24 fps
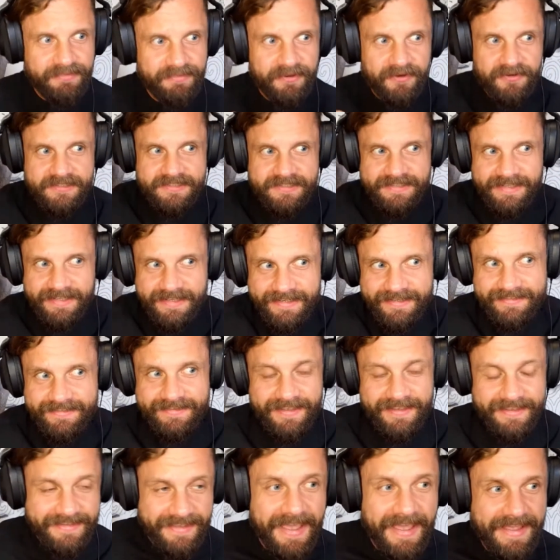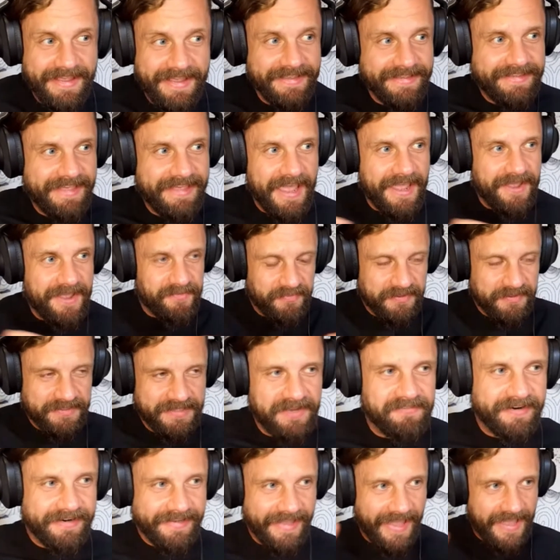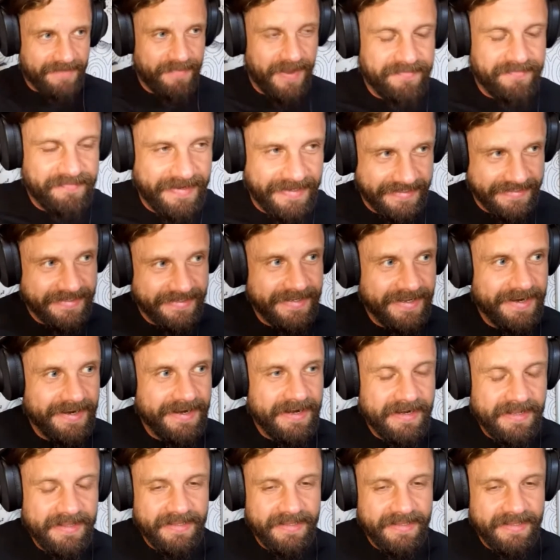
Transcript: Because like the yay game, whatever game I'm in.